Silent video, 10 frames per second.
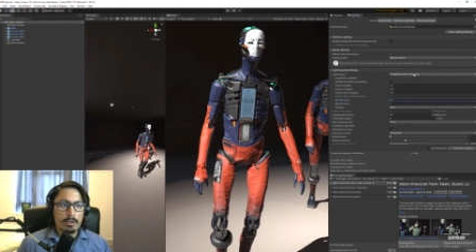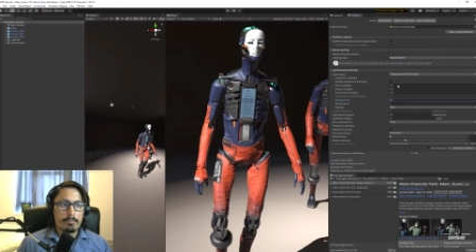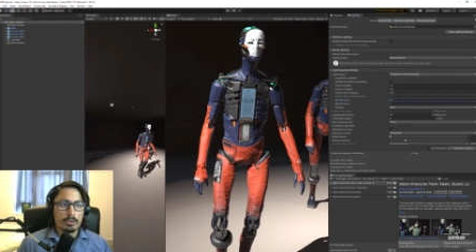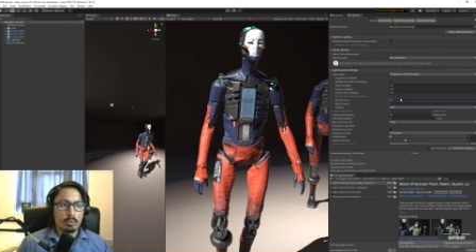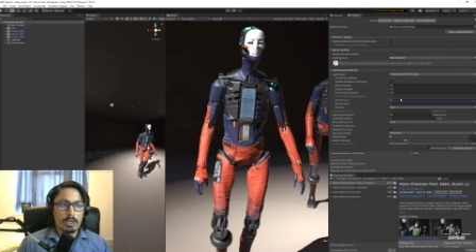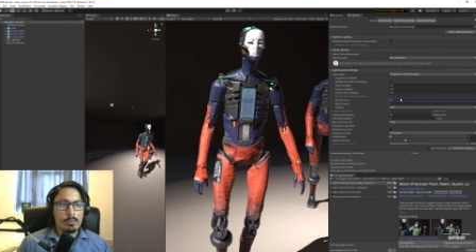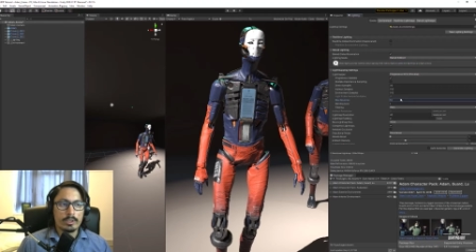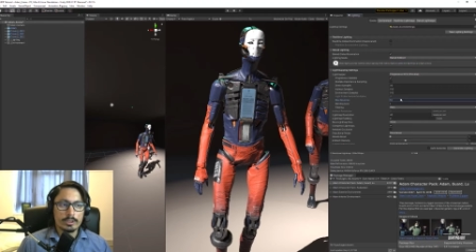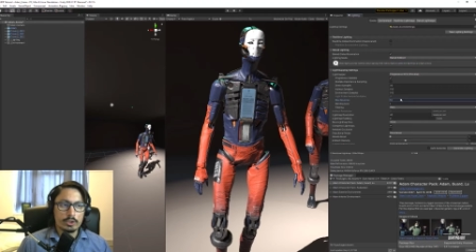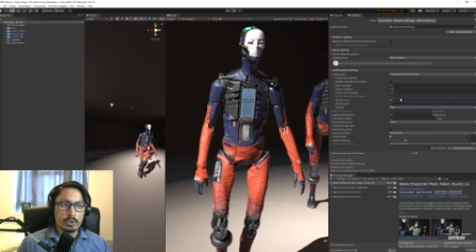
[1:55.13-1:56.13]
but what I
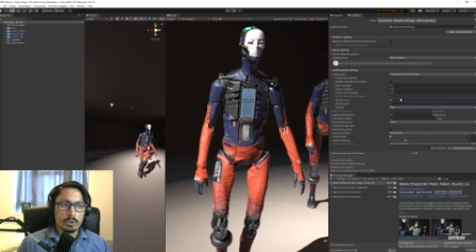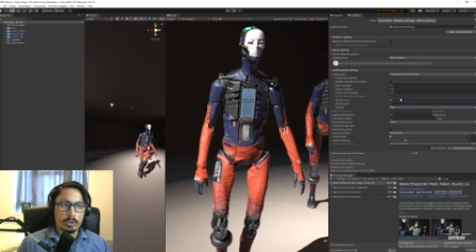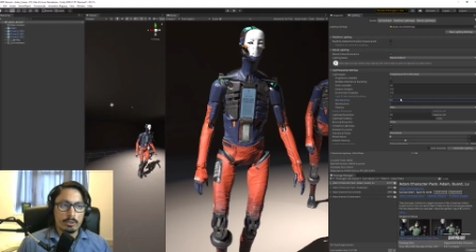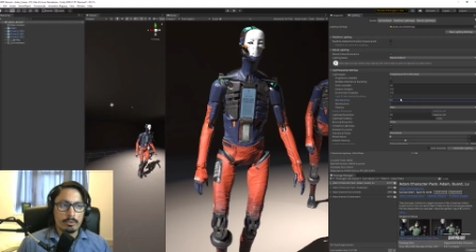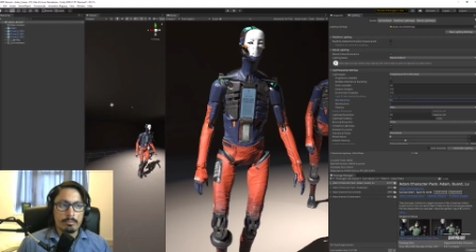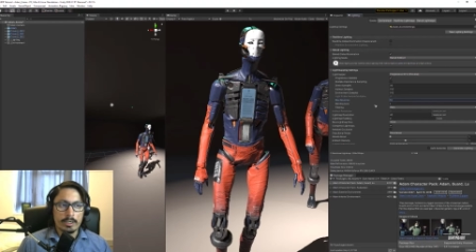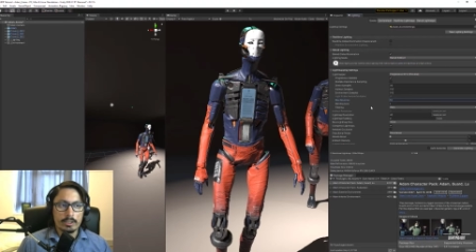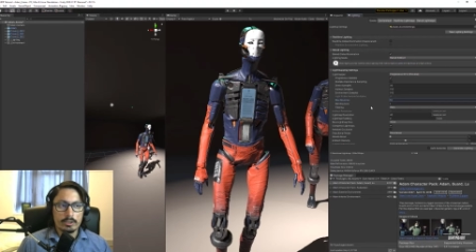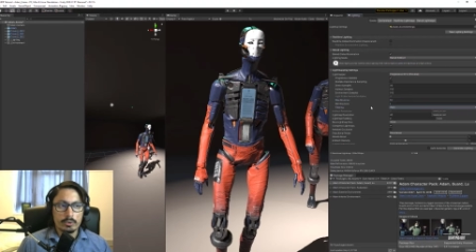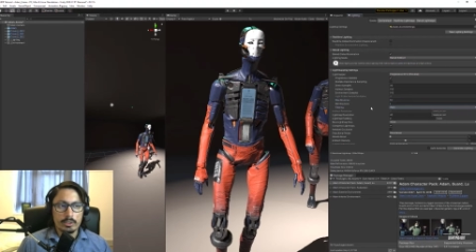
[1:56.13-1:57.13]
wanted to uh,
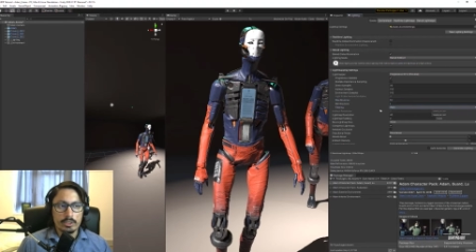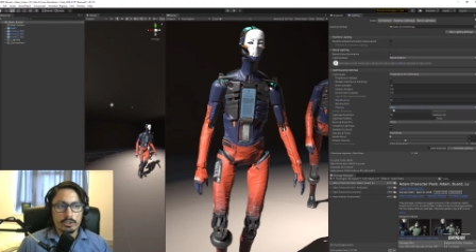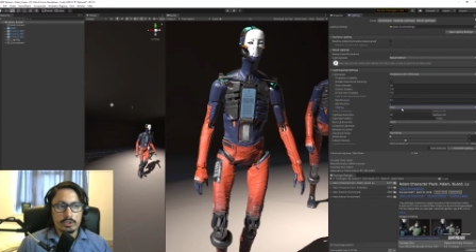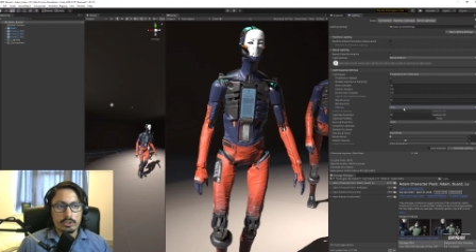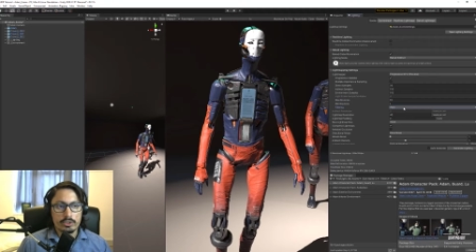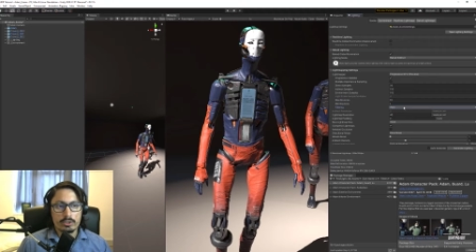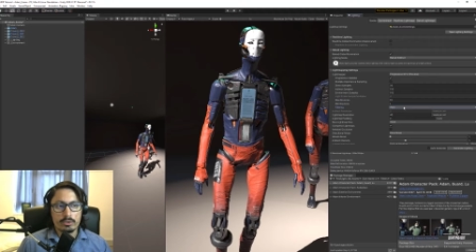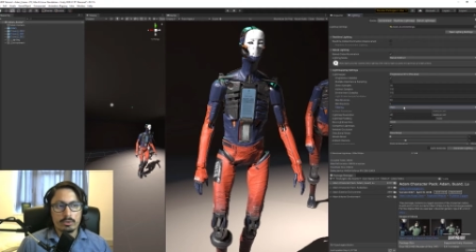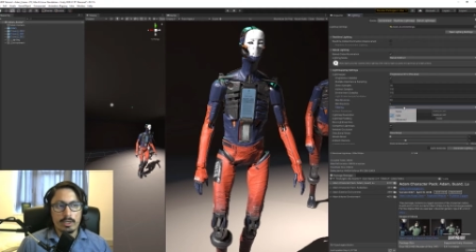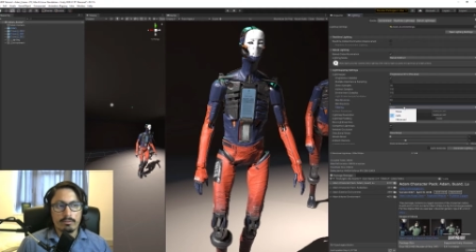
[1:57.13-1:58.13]
remind you is just
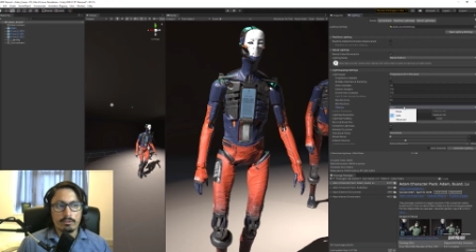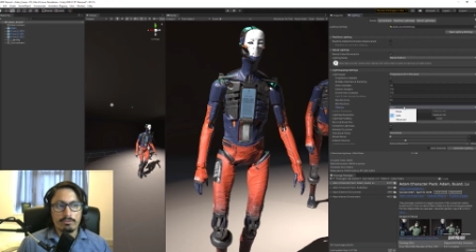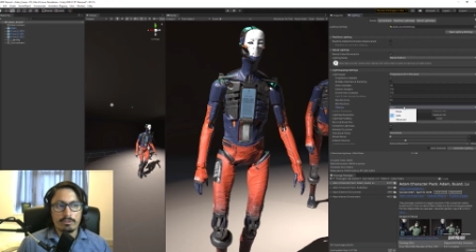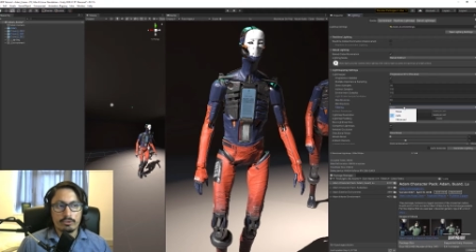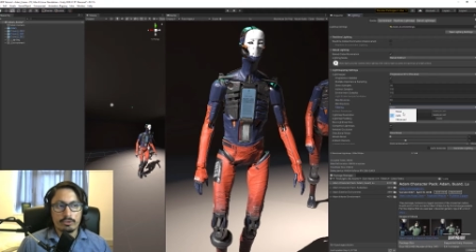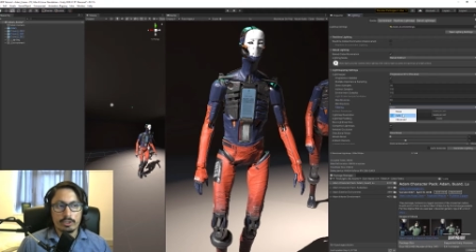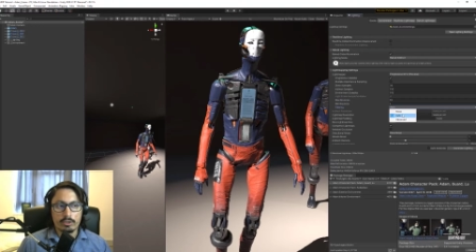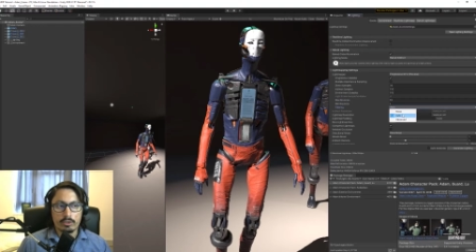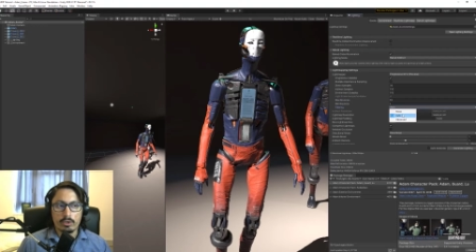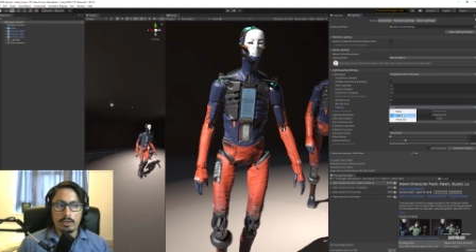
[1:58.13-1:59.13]
to have the filtering
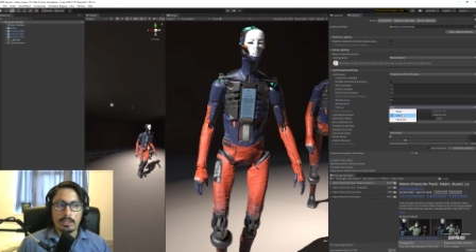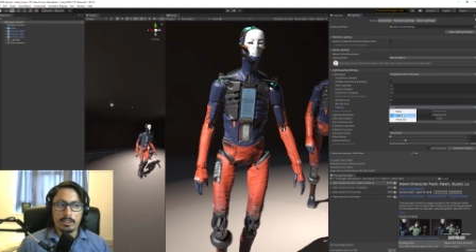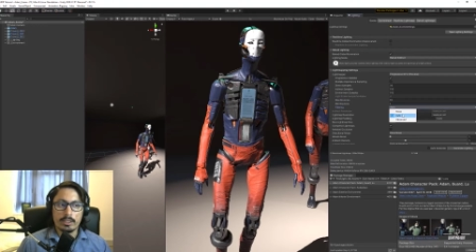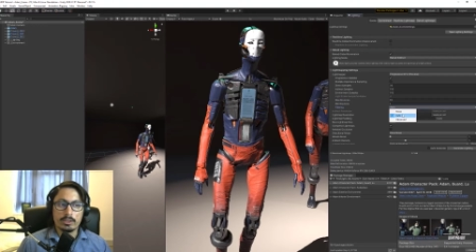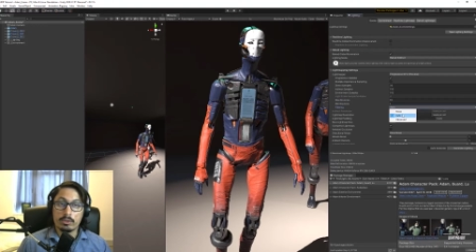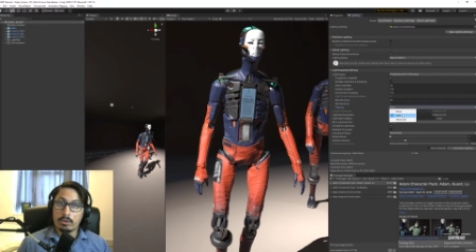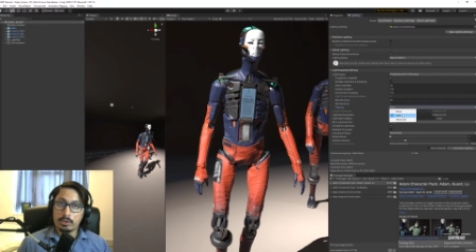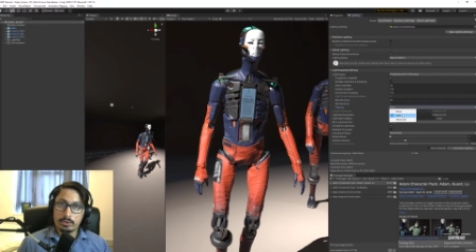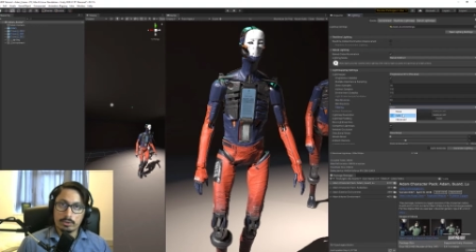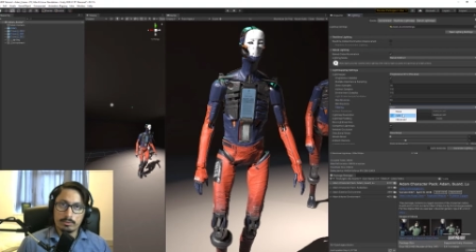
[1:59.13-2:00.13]
on, at least on
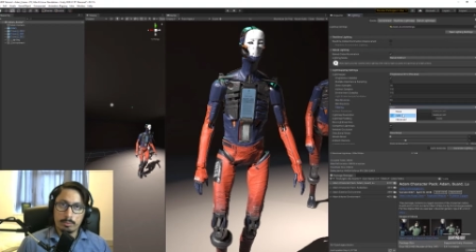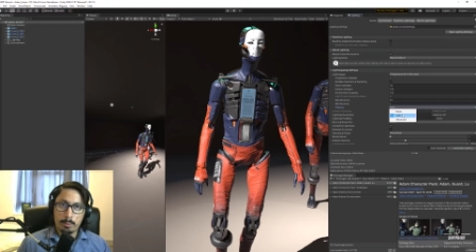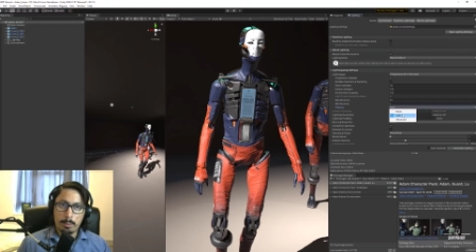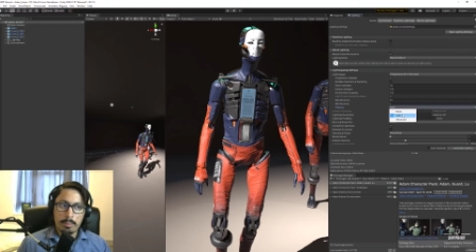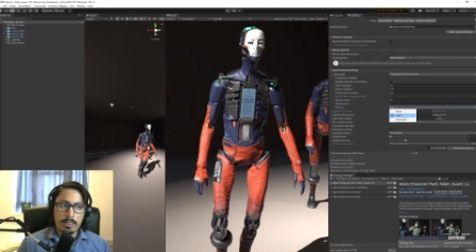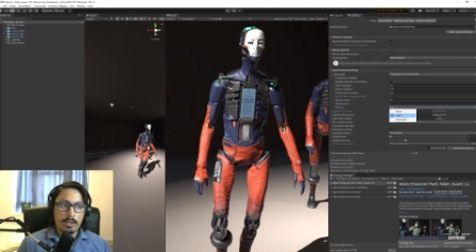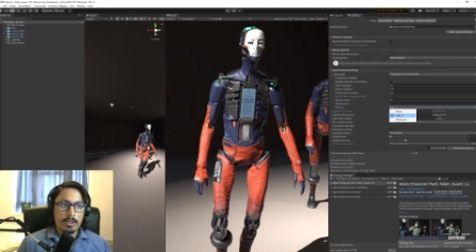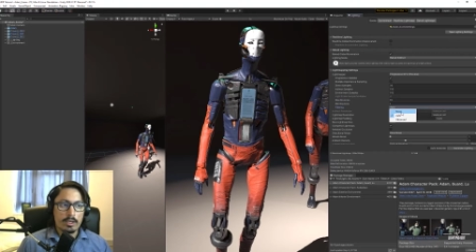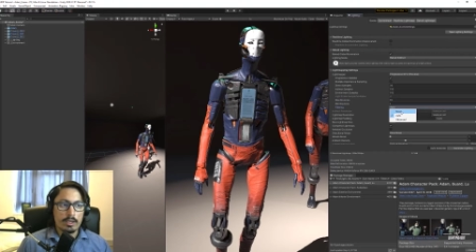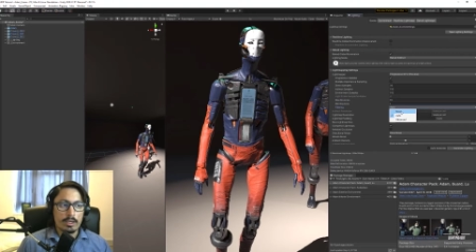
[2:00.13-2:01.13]
auto.
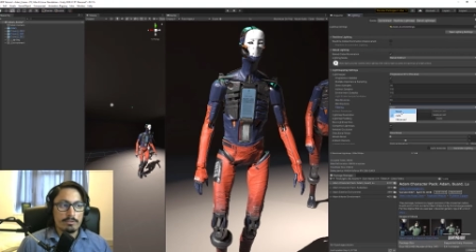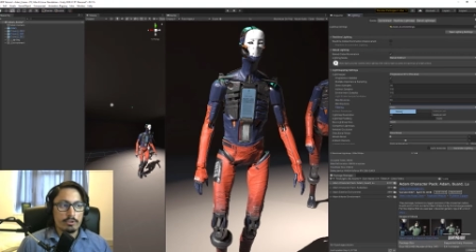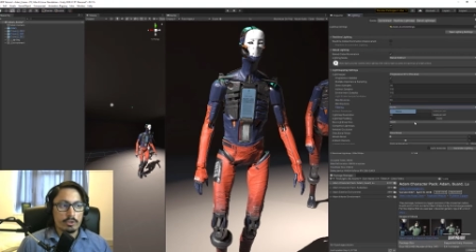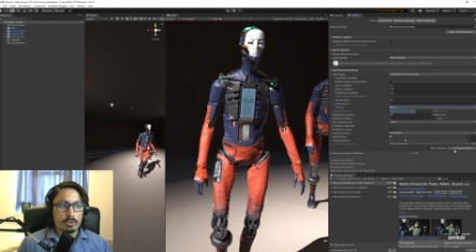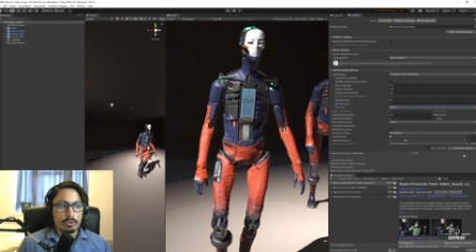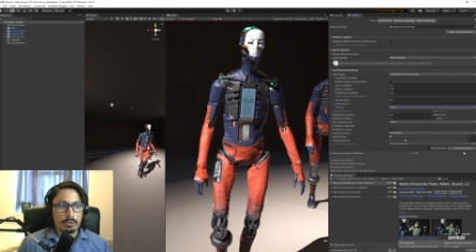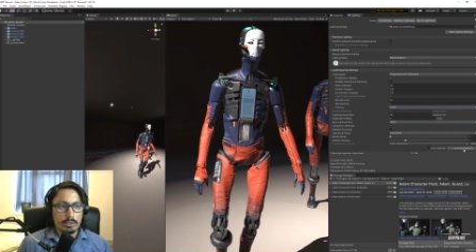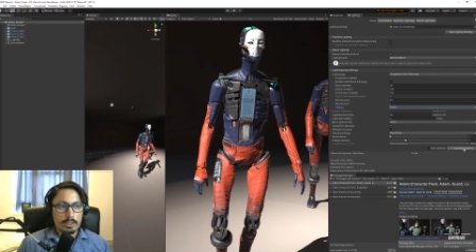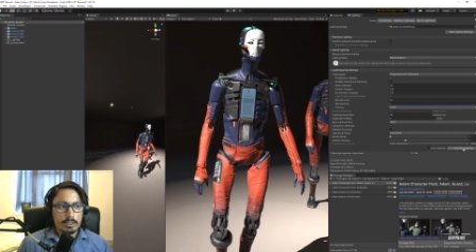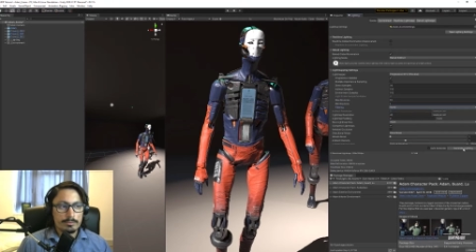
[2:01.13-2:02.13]
Uh, if you don't do
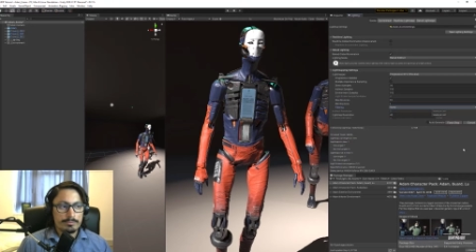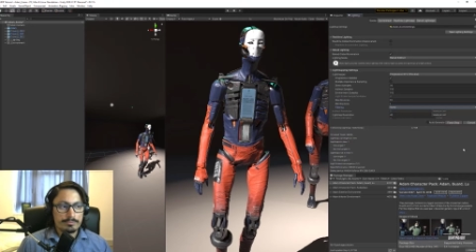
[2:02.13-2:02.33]
that,